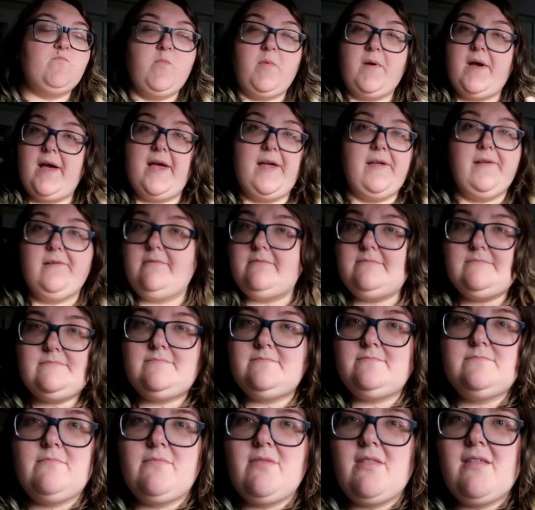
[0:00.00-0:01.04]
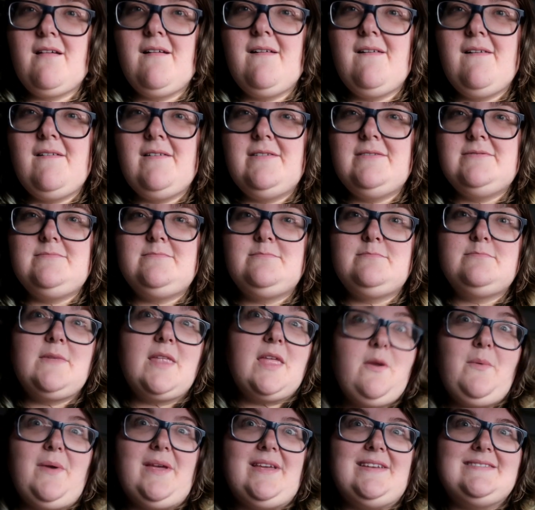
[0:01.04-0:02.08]
but
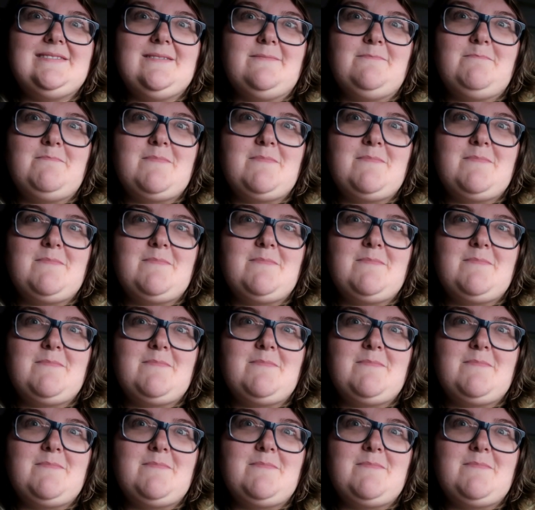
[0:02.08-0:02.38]
anyways.